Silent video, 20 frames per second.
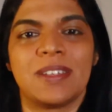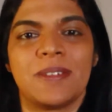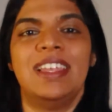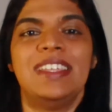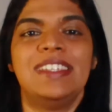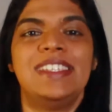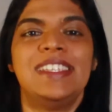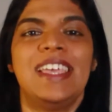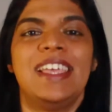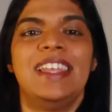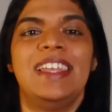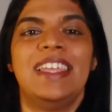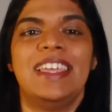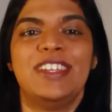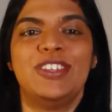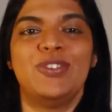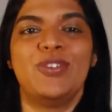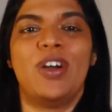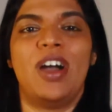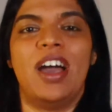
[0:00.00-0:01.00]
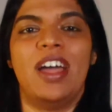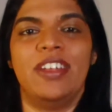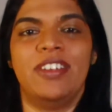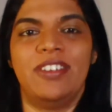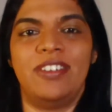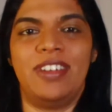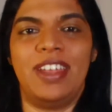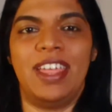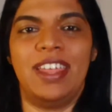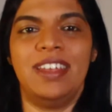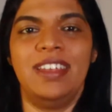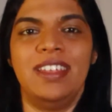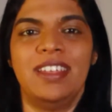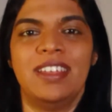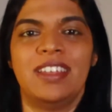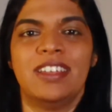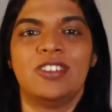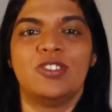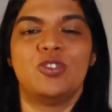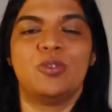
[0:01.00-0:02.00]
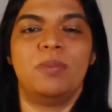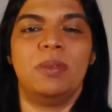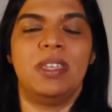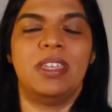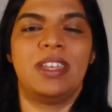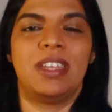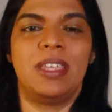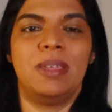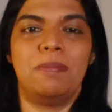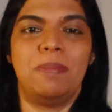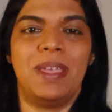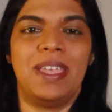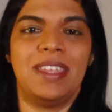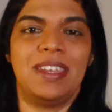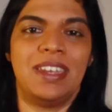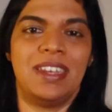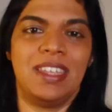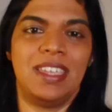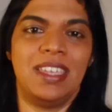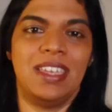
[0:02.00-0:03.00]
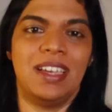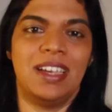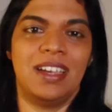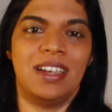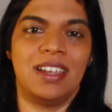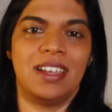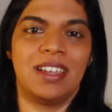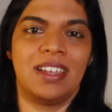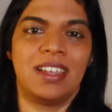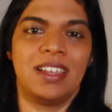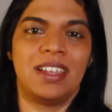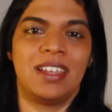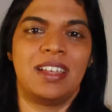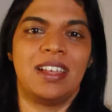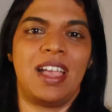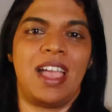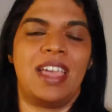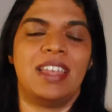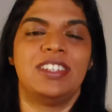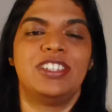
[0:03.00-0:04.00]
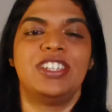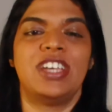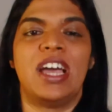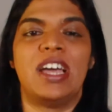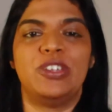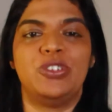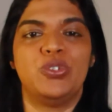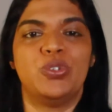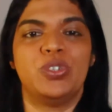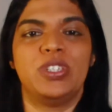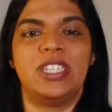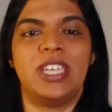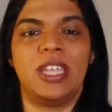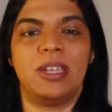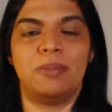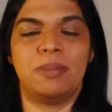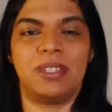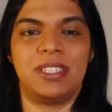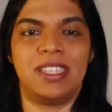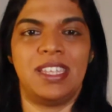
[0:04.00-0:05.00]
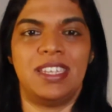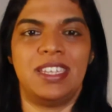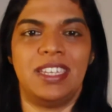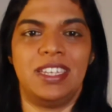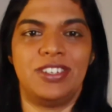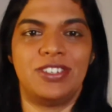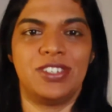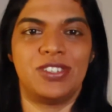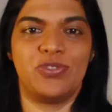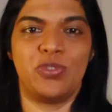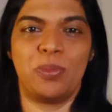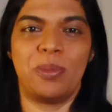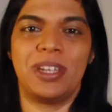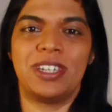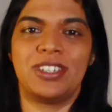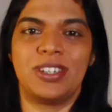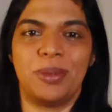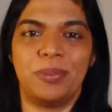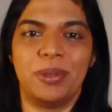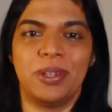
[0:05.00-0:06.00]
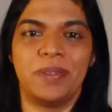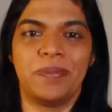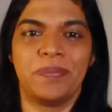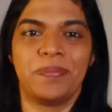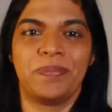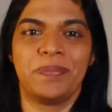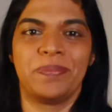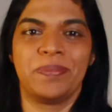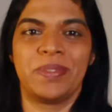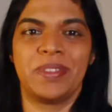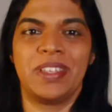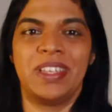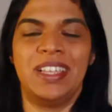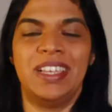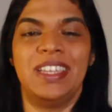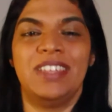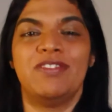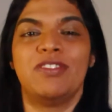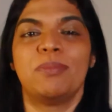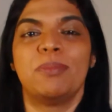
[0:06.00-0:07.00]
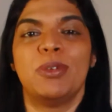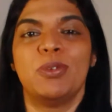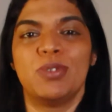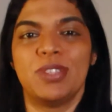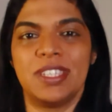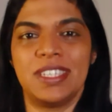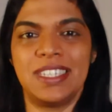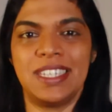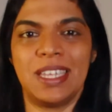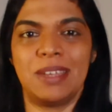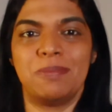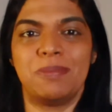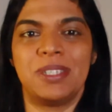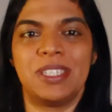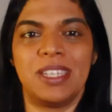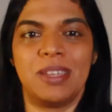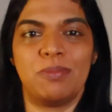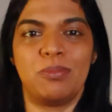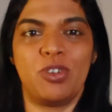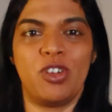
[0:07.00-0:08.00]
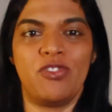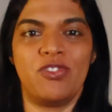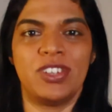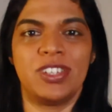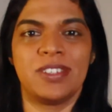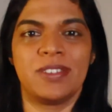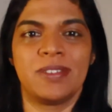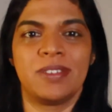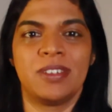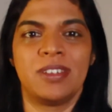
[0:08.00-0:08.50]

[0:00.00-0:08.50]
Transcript: Let's say I lend you 100 Rand to be repaid in a year and charge you a 10% interest for my trouble, leaving me with a 10% profit.